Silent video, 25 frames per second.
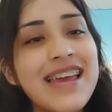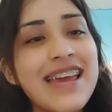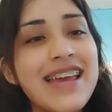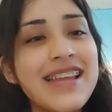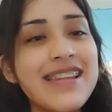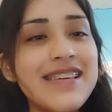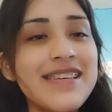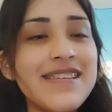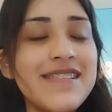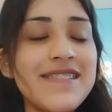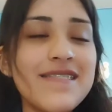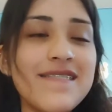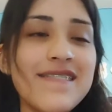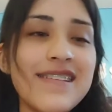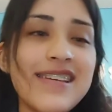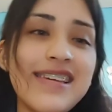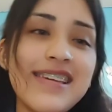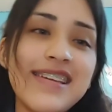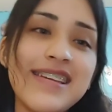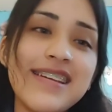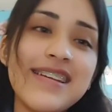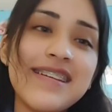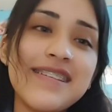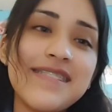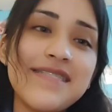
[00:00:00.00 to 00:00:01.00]
and he's right
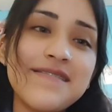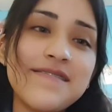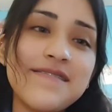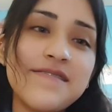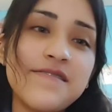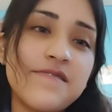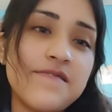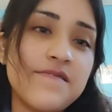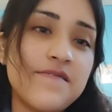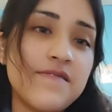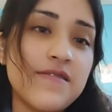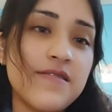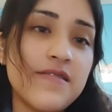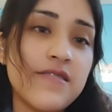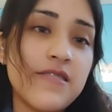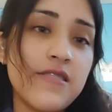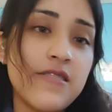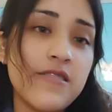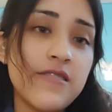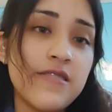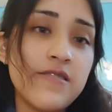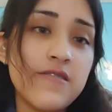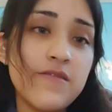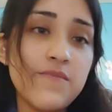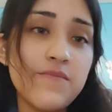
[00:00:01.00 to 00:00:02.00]
here.
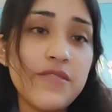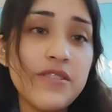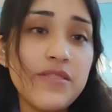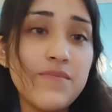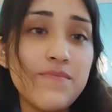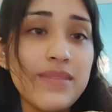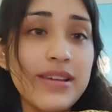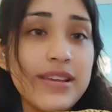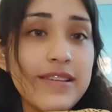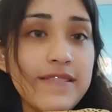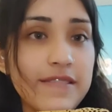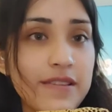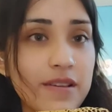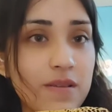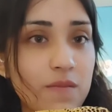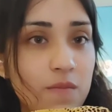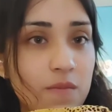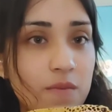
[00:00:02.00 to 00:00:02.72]
It's pretty basic.